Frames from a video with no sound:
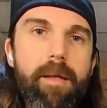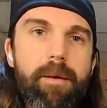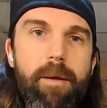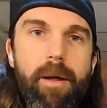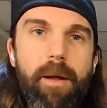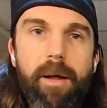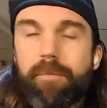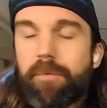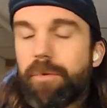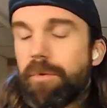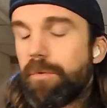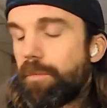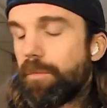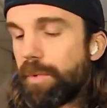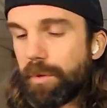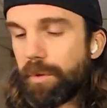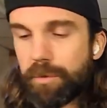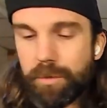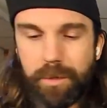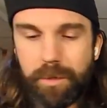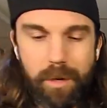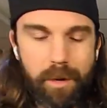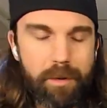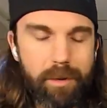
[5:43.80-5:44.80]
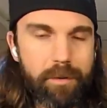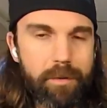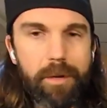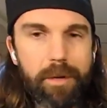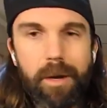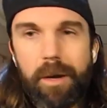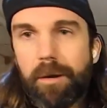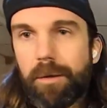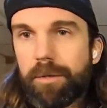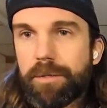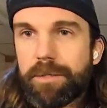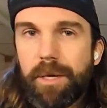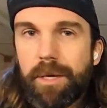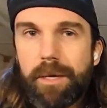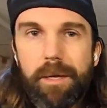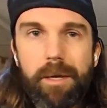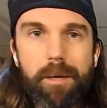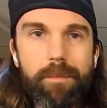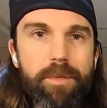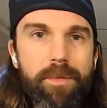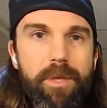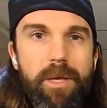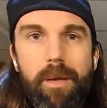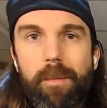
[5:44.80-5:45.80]
after you built your character, got all set
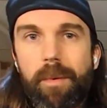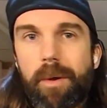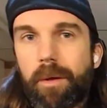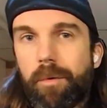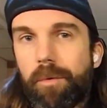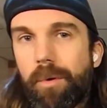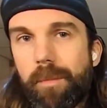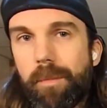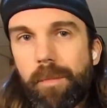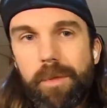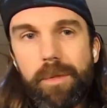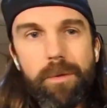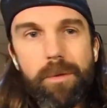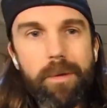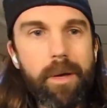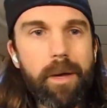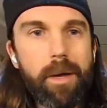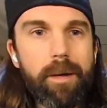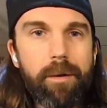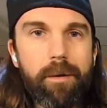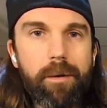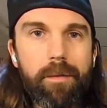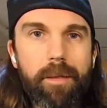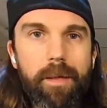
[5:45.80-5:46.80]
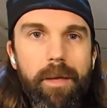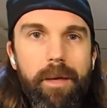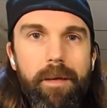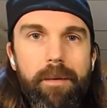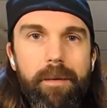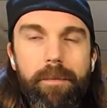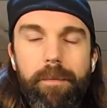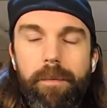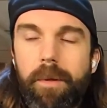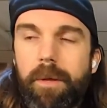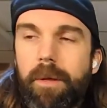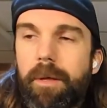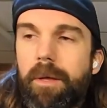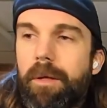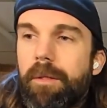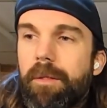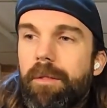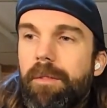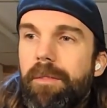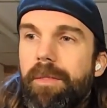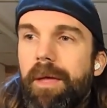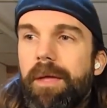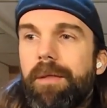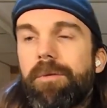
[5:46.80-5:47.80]
up, thinking about equipment you got and all that,
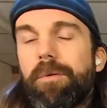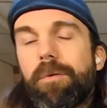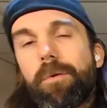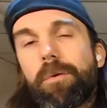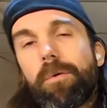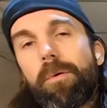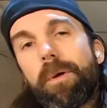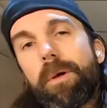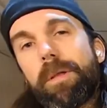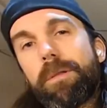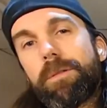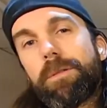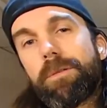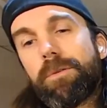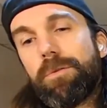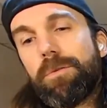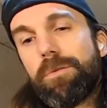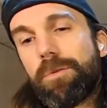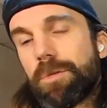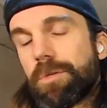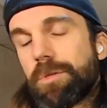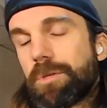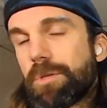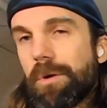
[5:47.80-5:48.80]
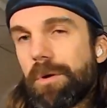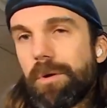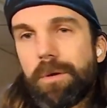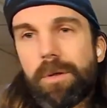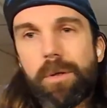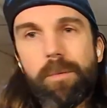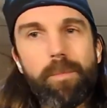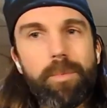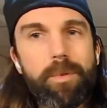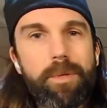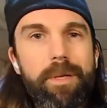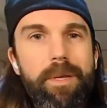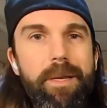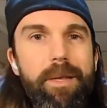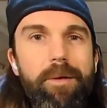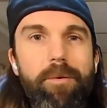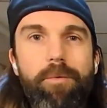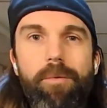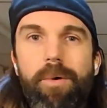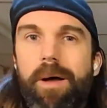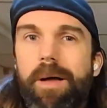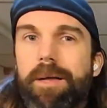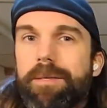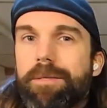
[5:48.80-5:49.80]
then you're going to just start completing
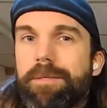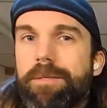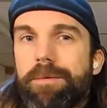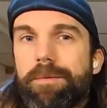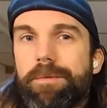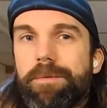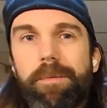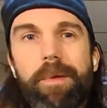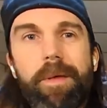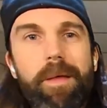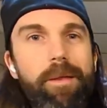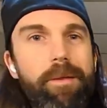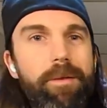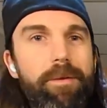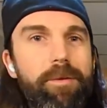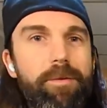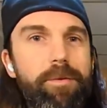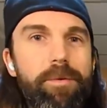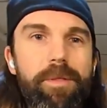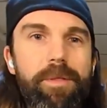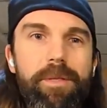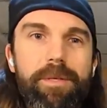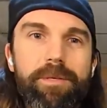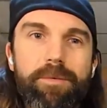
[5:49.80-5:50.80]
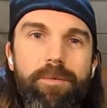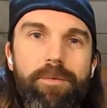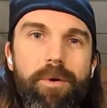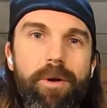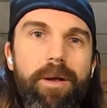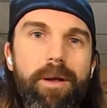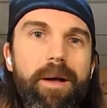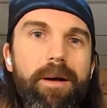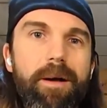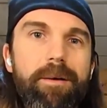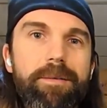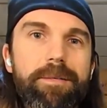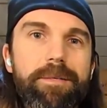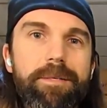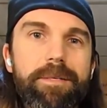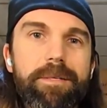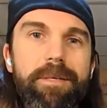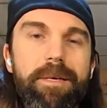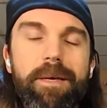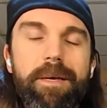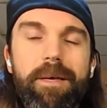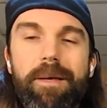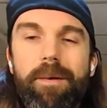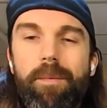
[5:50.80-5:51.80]
quests and doing these workouts,
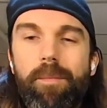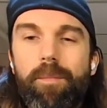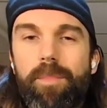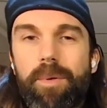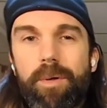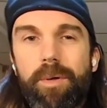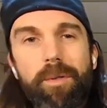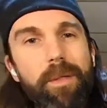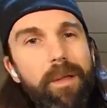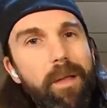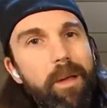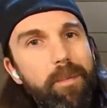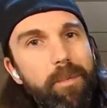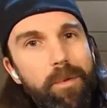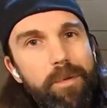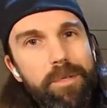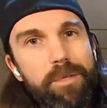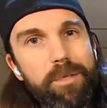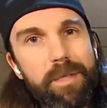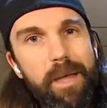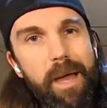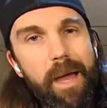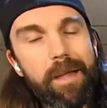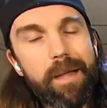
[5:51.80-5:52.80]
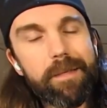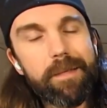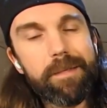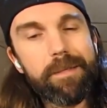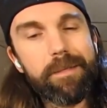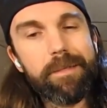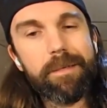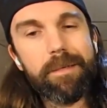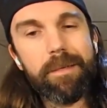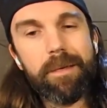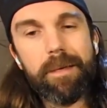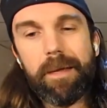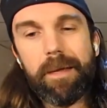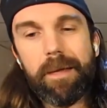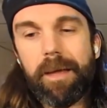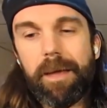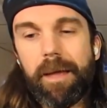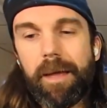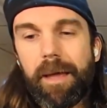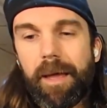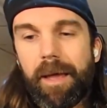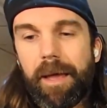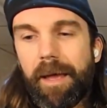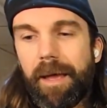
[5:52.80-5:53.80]
building up your stats,
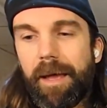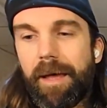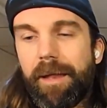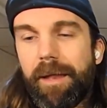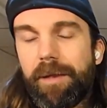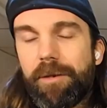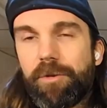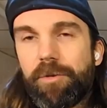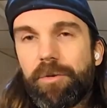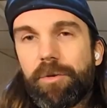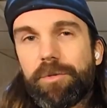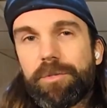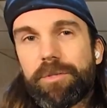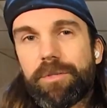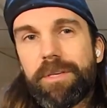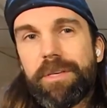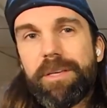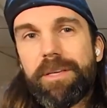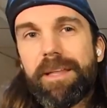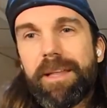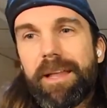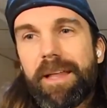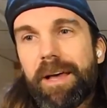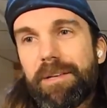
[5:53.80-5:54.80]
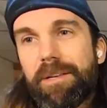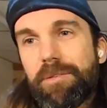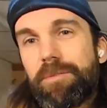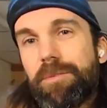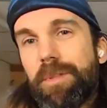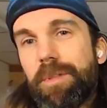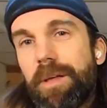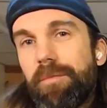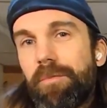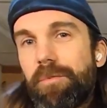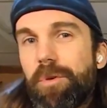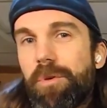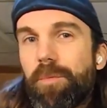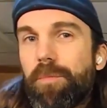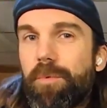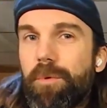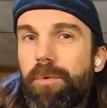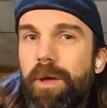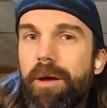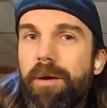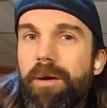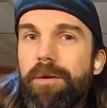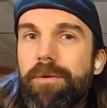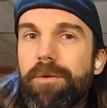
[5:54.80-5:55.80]
and you'll see that as you level your
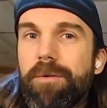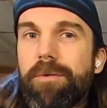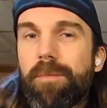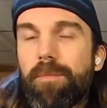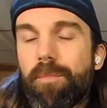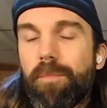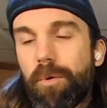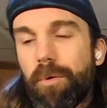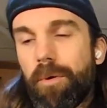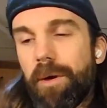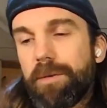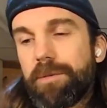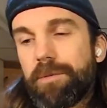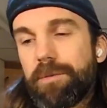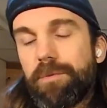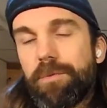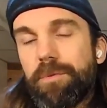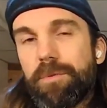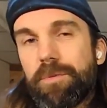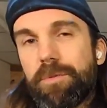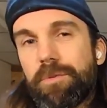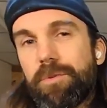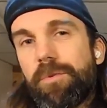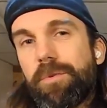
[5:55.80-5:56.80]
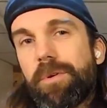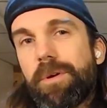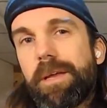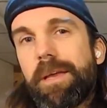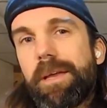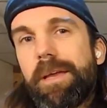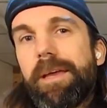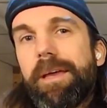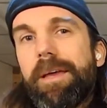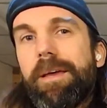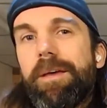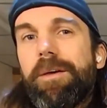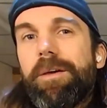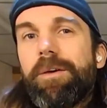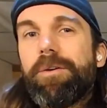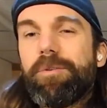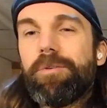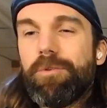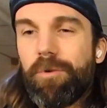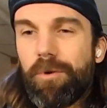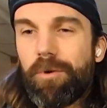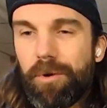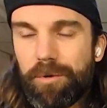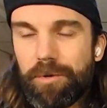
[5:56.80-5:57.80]
character and progress through the story,
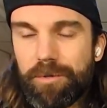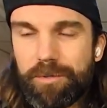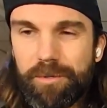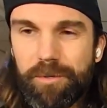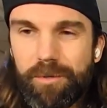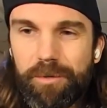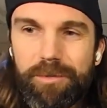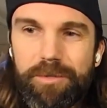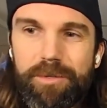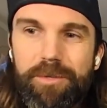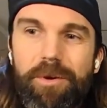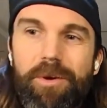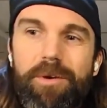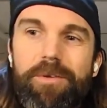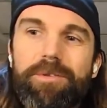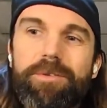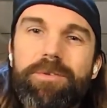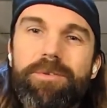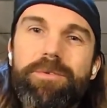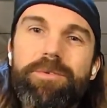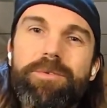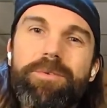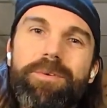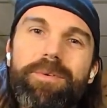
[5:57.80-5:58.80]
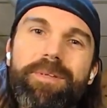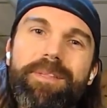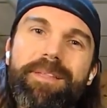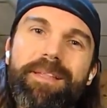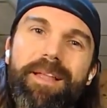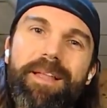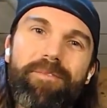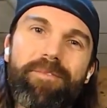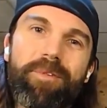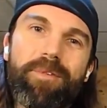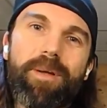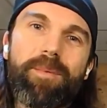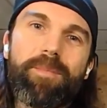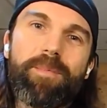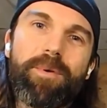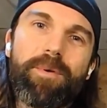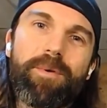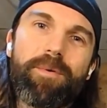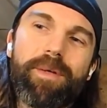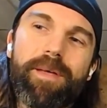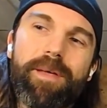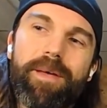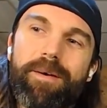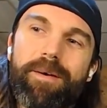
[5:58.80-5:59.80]
you'll also start to level up your own health.